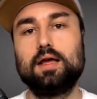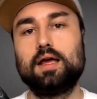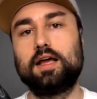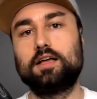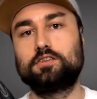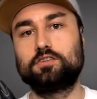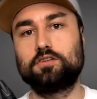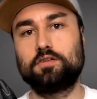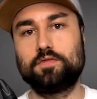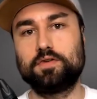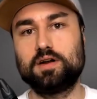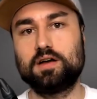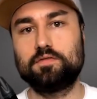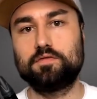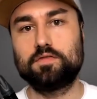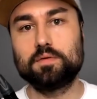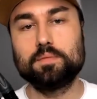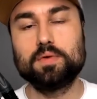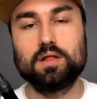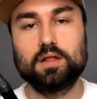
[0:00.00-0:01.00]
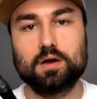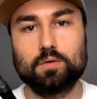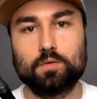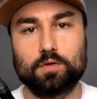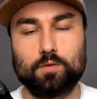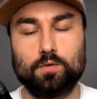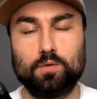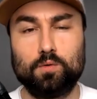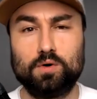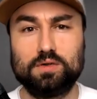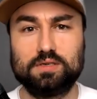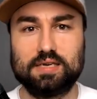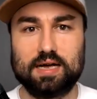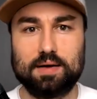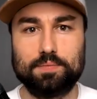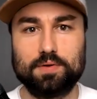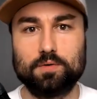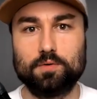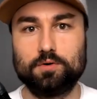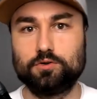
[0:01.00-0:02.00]
And so if you're not familiar with what's
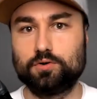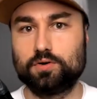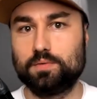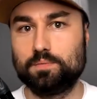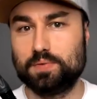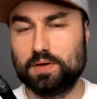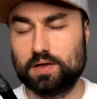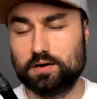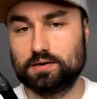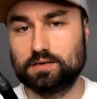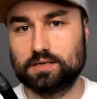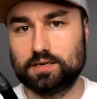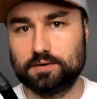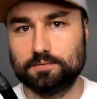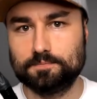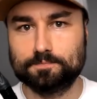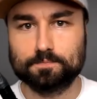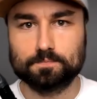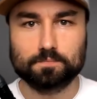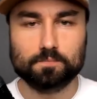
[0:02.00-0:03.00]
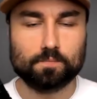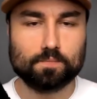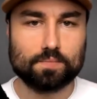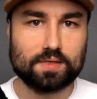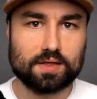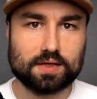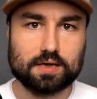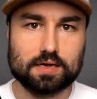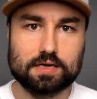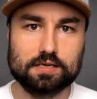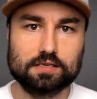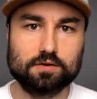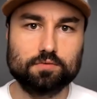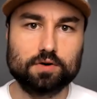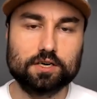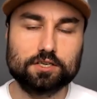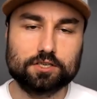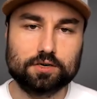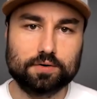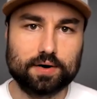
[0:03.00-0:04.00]
happening with Jordan Peterson, he's in
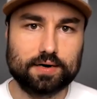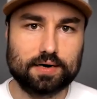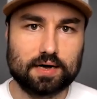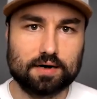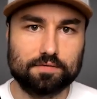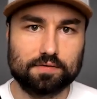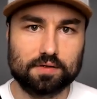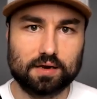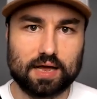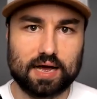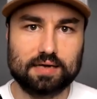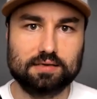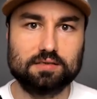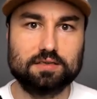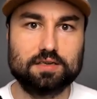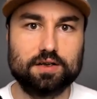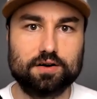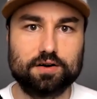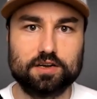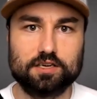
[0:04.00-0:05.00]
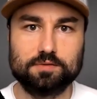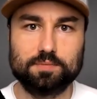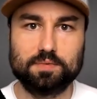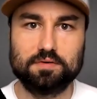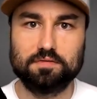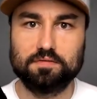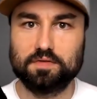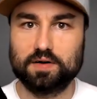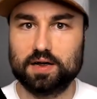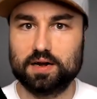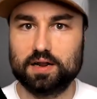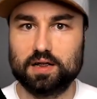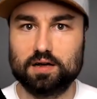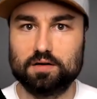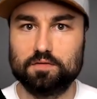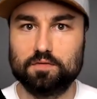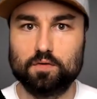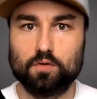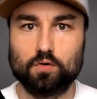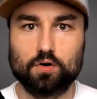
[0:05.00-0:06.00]
Russia right now for the last year. He's been fighting
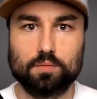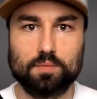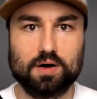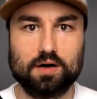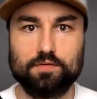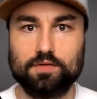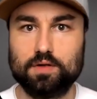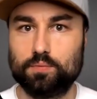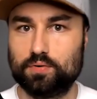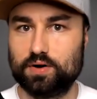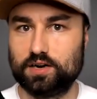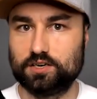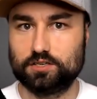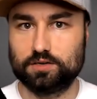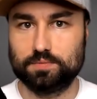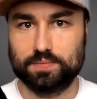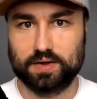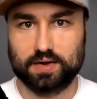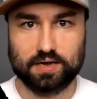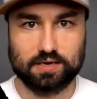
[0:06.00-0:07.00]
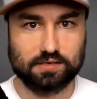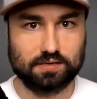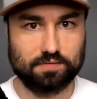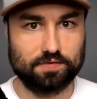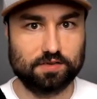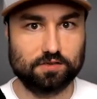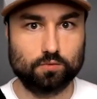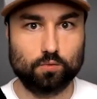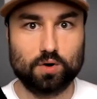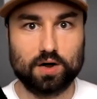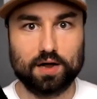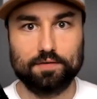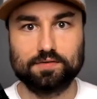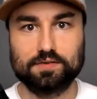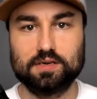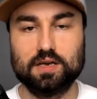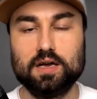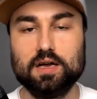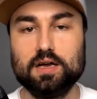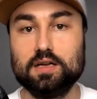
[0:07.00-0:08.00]
a form of depression because of his
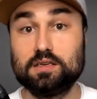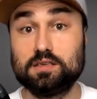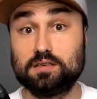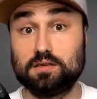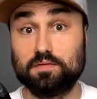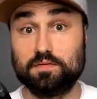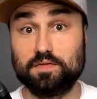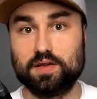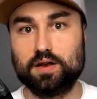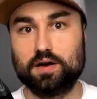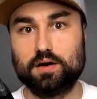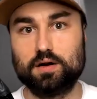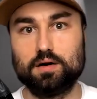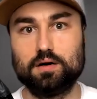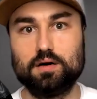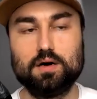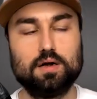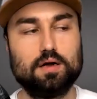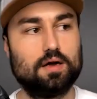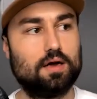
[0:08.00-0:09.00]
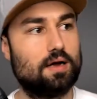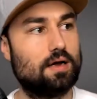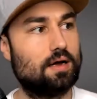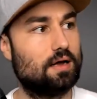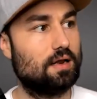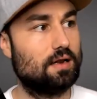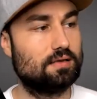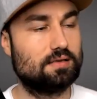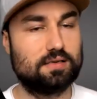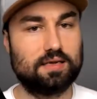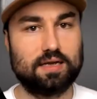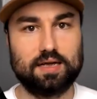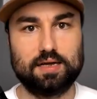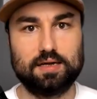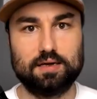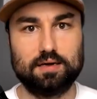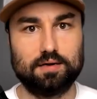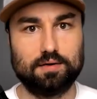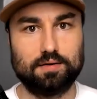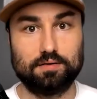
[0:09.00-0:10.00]
wife's severe, uh, let's
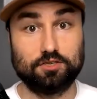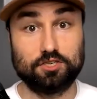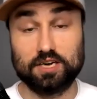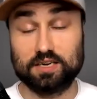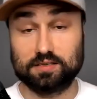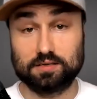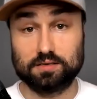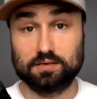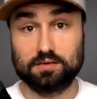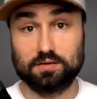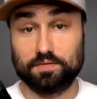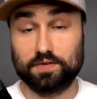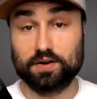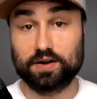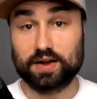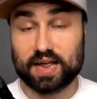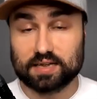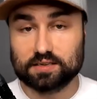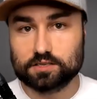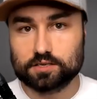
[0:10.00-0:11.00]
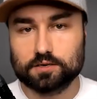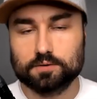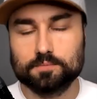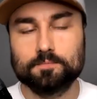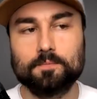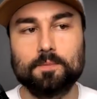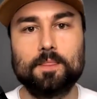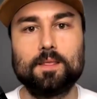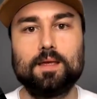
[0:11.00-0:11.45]
say uh, she has severe cancer